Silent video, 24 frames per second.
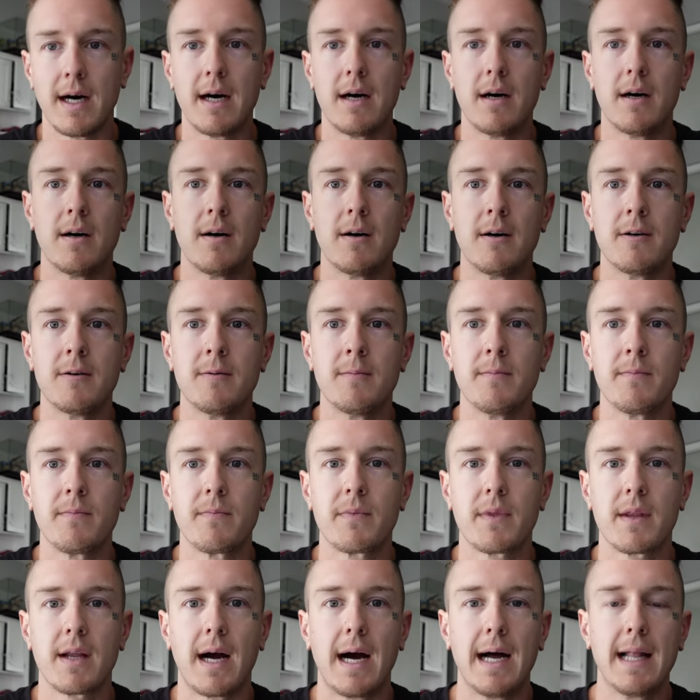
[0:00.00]
Um,
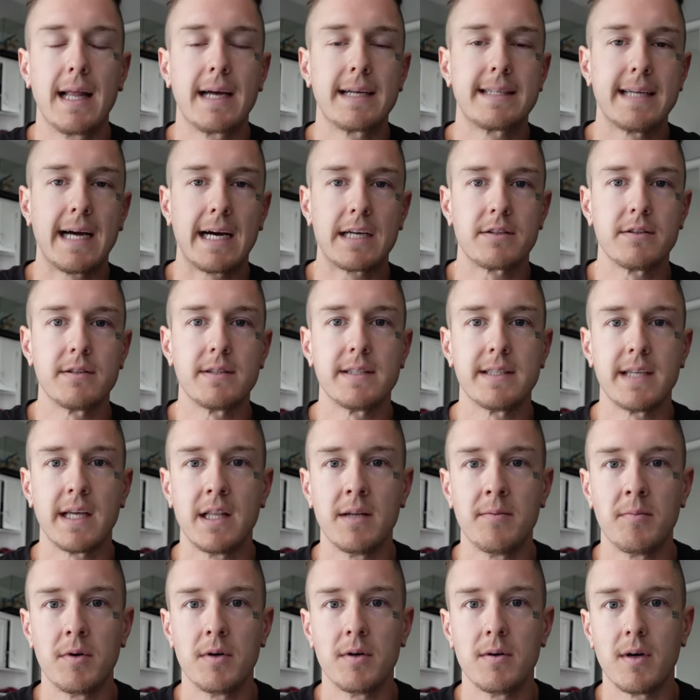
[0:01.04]
I like to actually send
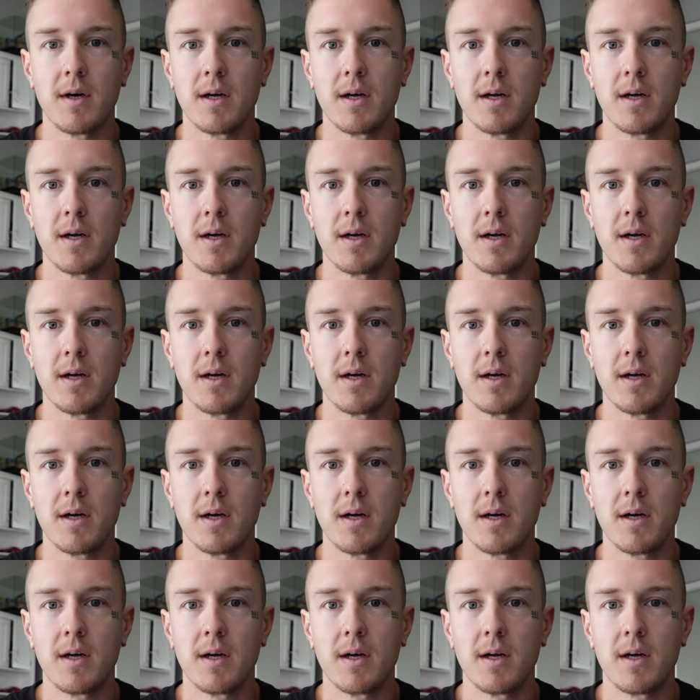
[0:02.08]
them a,